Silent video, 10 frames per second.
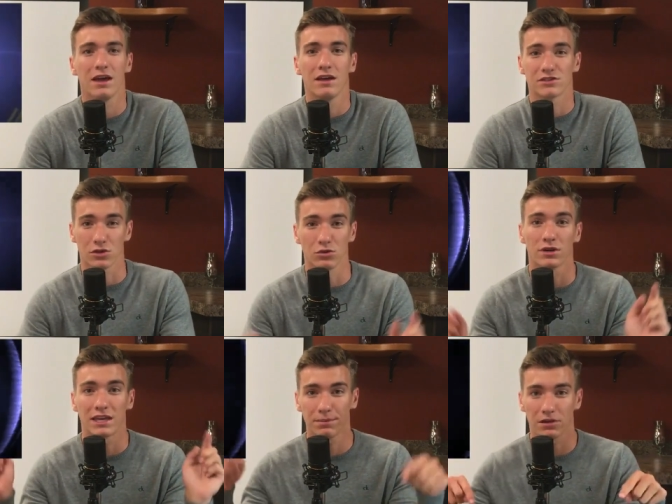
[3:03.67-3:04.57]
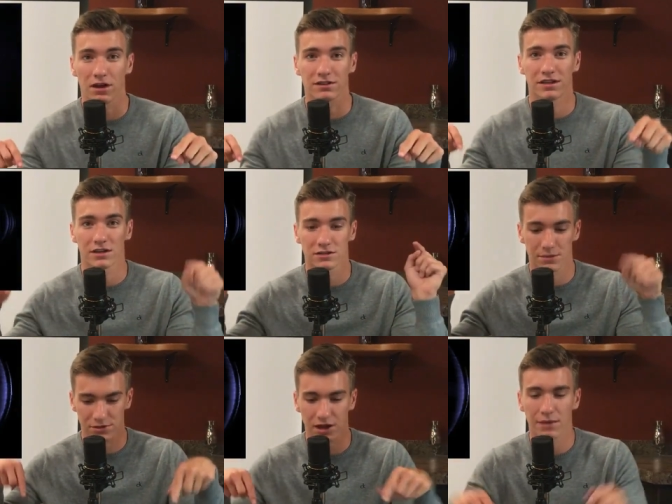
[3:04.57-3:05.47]
So keep it locked here.
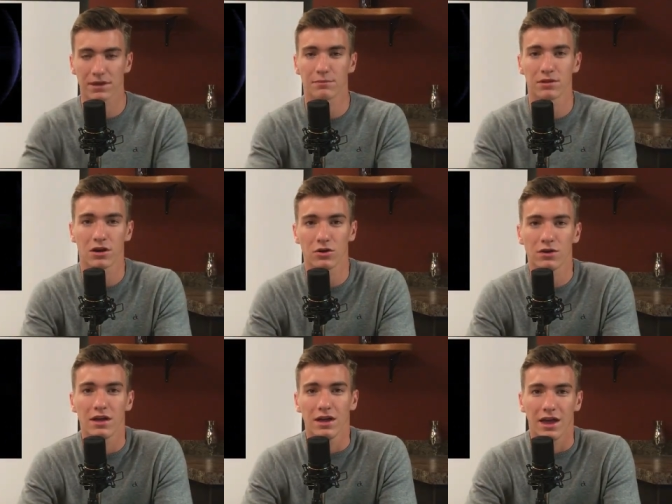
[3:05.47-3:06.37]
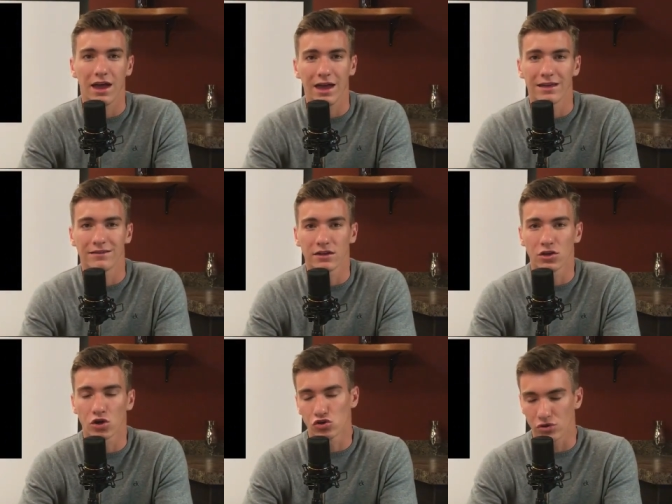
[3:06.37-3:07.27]
Subscribe down below, and
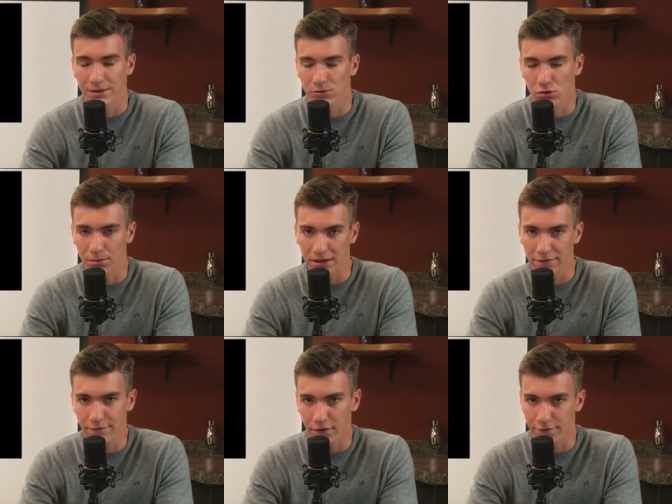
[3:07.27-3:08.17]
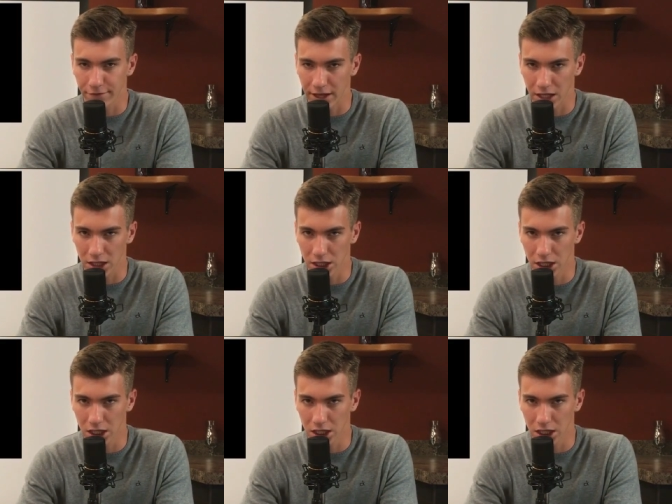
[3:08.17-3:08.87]
your dreams will be fulfilled.